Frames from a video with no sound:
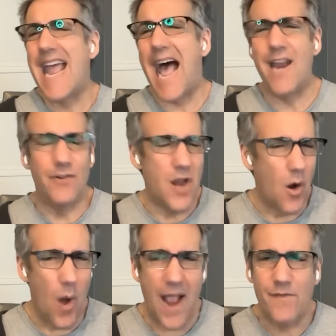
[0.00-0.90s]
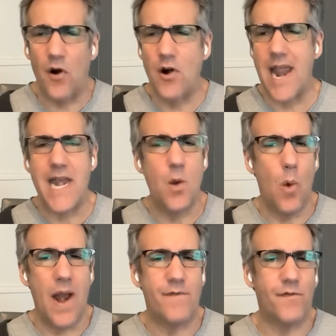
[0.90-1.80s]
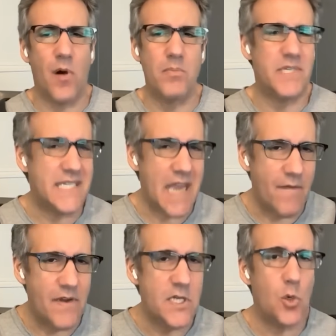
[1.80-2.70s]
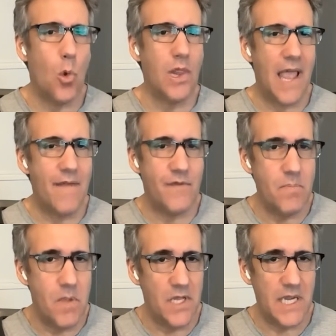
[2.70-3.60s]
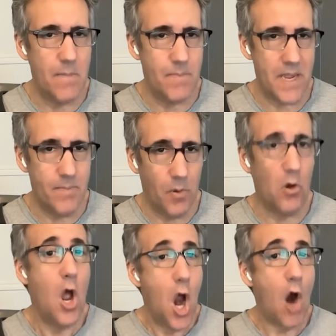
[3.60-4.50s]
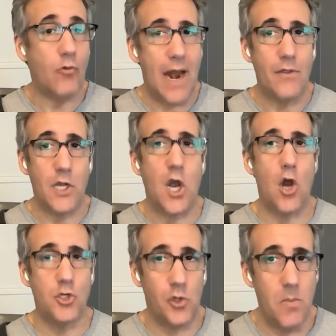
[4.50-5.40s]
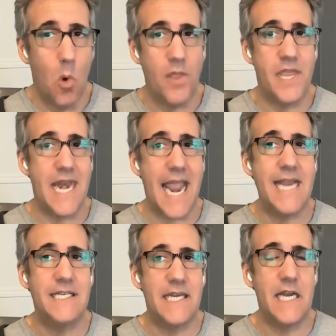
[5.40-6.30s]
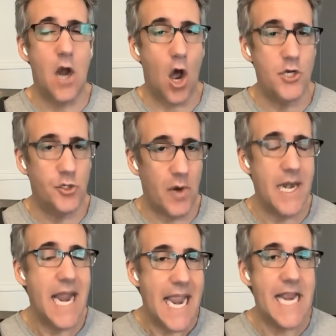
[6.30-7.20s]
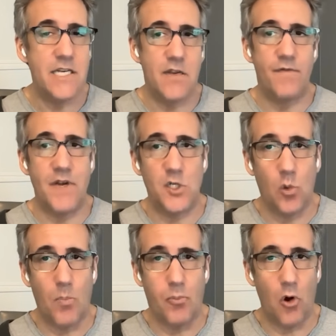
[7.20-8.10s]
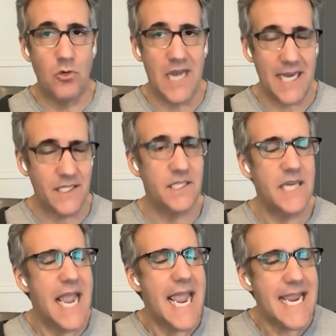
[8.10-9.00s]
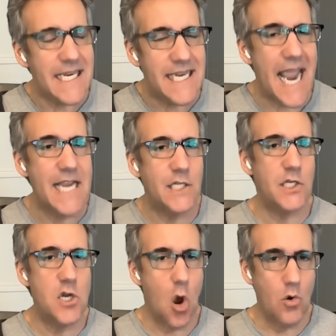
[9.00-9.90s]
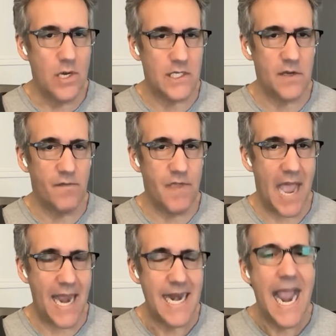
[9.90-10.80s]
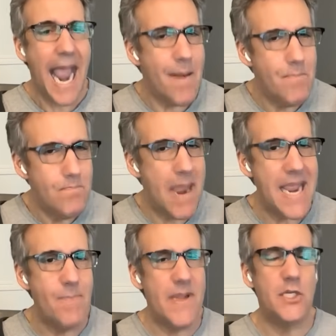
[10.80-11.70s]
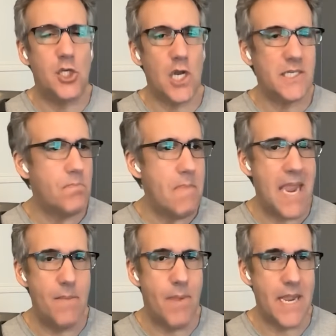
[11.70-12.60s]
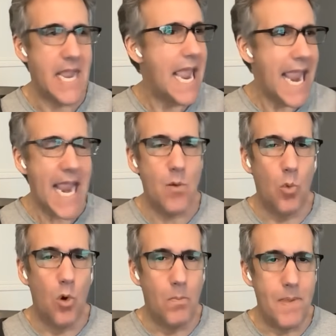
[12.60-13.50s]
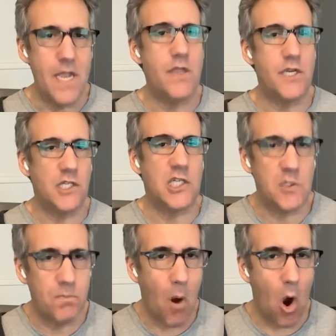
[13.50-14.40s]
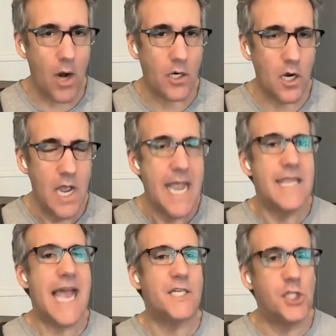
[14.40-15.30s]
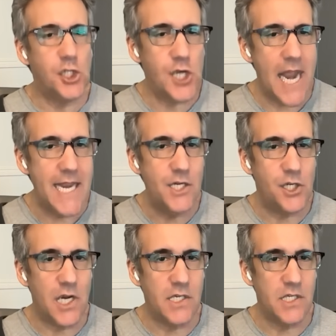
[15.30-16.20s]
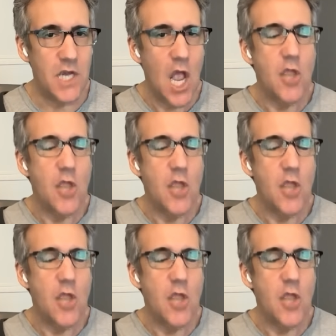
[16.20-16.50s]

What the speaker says: I don't know, I've heard anywhere from 7 to 11 million people around the country, more than 1,800 individual protests. He takes notice of that. And maybe, just maybe, it will be the spark that changes